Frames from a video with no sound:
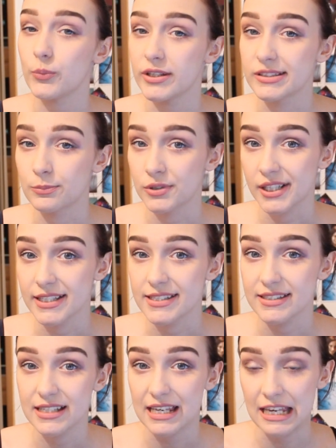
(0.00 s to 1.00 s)
be
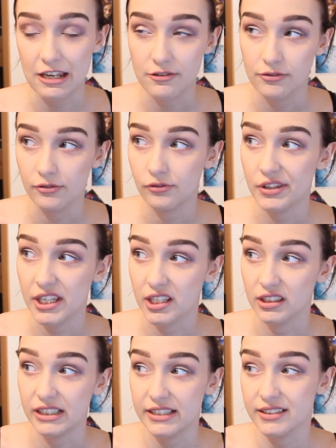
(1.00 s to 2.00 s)
surprised if in
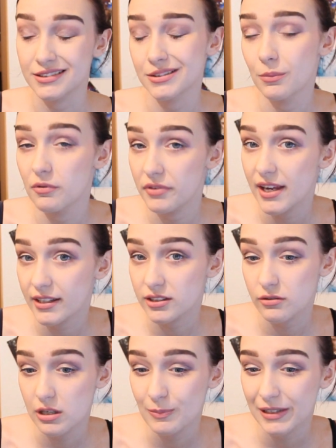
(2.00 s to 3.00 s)
at least some of the
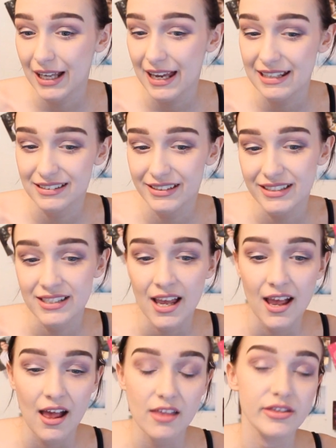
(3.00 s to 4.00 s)
extreme cases
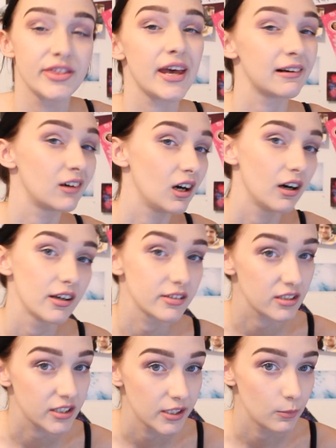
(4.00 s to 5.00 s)
there are
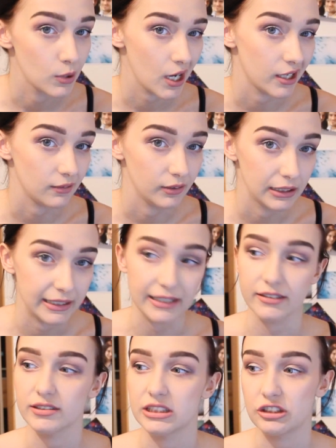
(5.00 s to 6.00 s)
some kind of
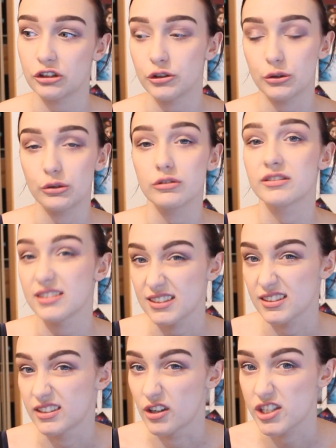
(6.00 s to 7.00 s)
links to
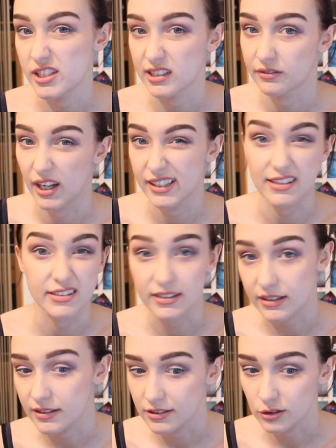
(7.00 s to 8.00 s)
dissociative
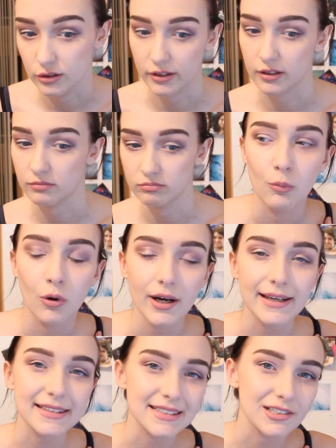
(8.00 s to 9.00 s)
identity disorder.
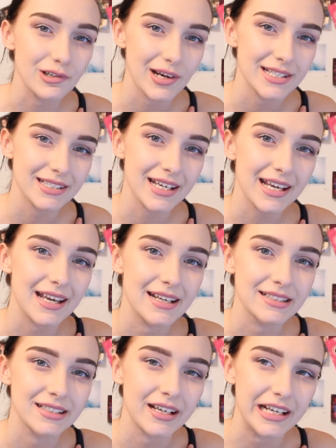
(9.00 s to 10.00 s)
What is interesting
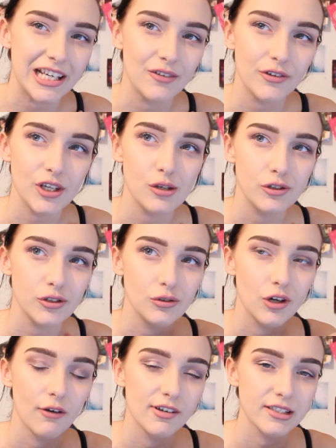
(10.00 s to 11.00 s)
is that if you
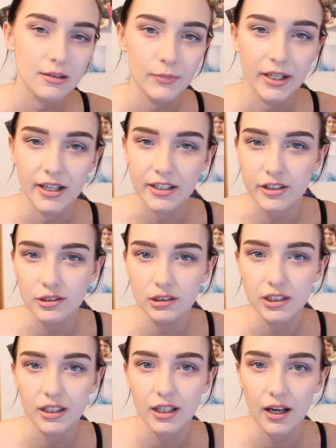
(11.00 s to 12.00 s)
do go on Tumblr and you
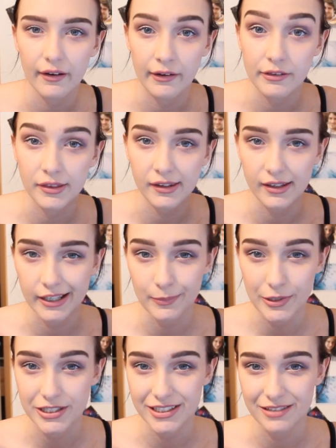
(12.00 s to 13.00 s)
look at the
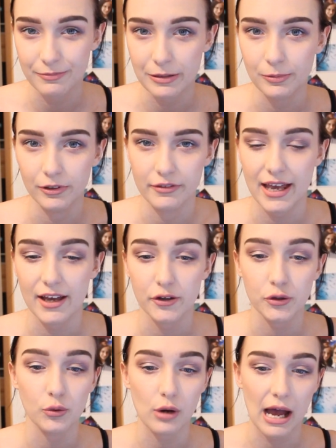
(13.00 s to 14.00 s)
community of people on there
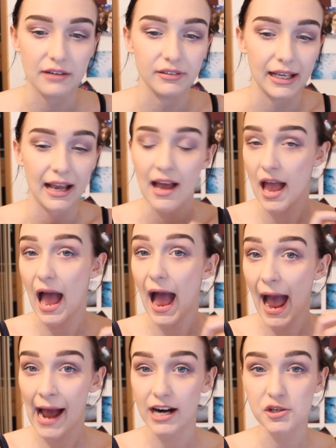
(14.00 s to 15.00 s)
who have like
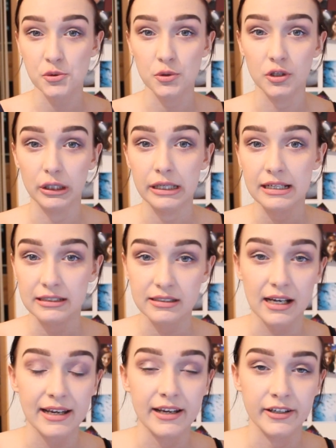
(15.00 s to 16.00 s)
actual
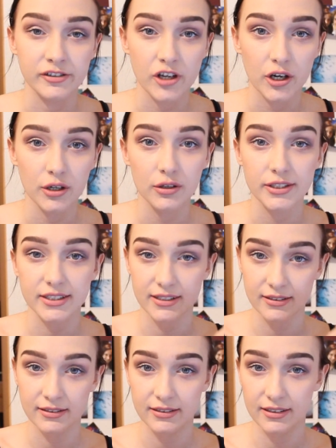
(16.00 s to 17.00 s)
diagnosed
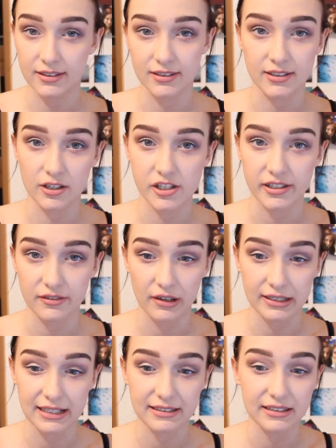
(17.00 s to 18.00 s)
dissociative
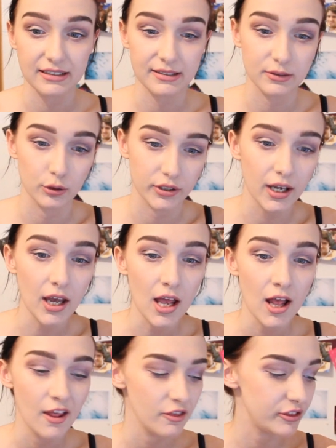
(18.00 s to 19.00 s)
identity disorder,
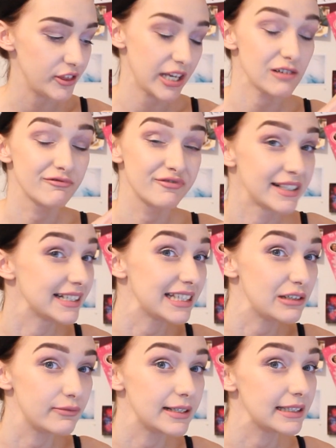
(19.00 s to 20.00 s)
they
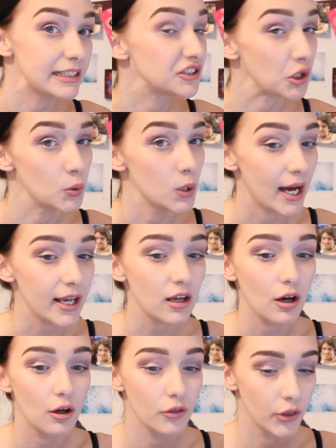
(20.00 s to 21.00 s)
really, really don't
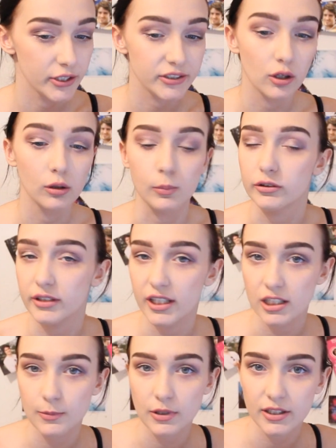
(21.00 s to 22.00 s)
like the soul bonding
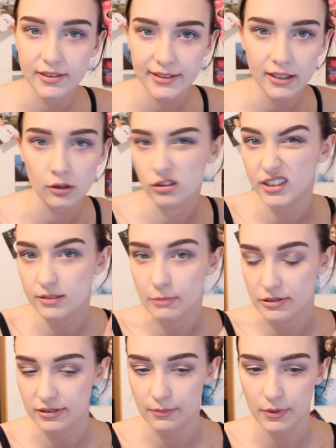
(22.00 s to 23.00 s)
community, or at least
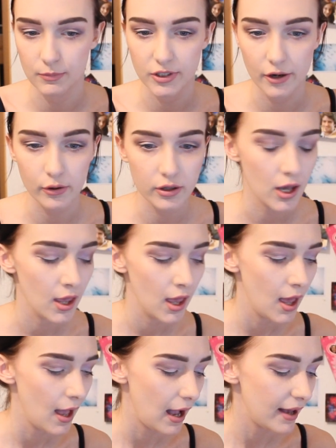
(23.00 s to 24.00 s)
most of them don't.
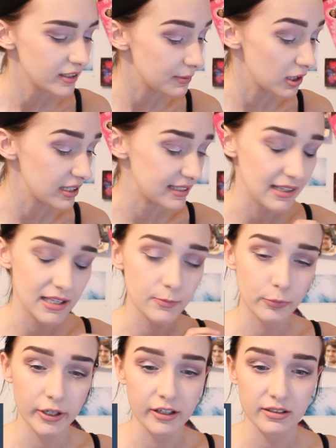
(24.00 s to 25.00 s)
And to be honest, it is
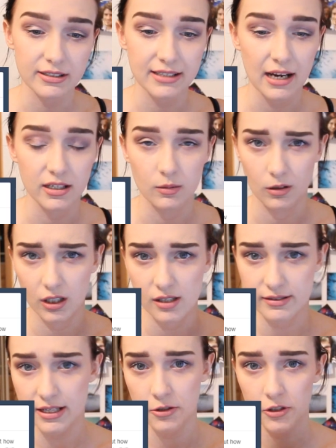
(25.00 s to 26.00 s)
pretty understandable,
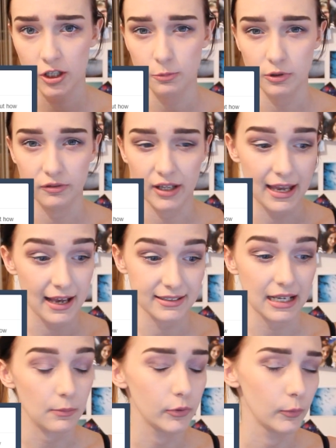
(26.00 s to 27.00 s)
because here are a couple of like
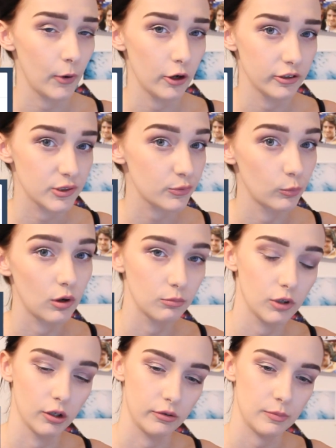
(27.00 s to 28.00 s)
example posts from one
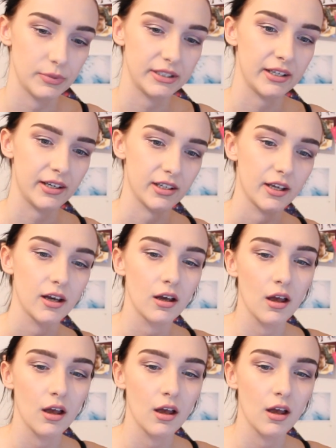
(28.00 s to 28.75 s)
blogger in particular.